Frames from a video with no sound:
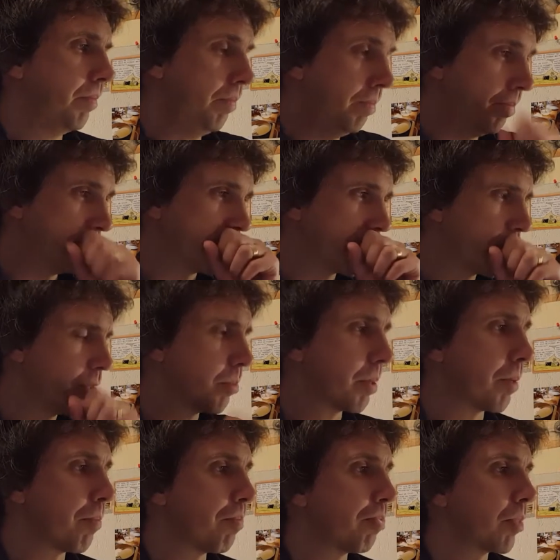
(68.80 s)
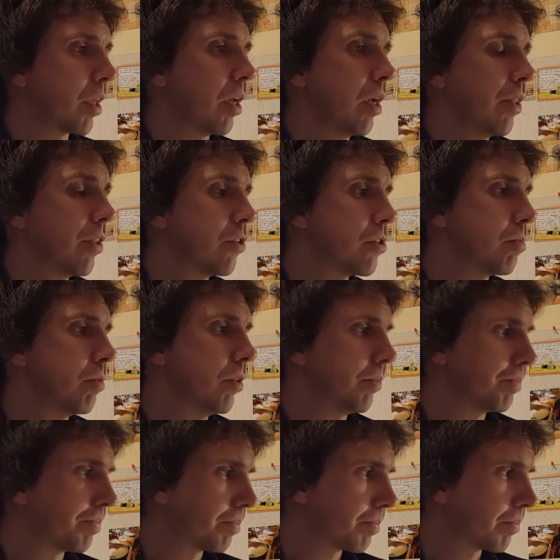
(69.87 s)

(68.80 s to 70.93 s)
Excuse me. There's some real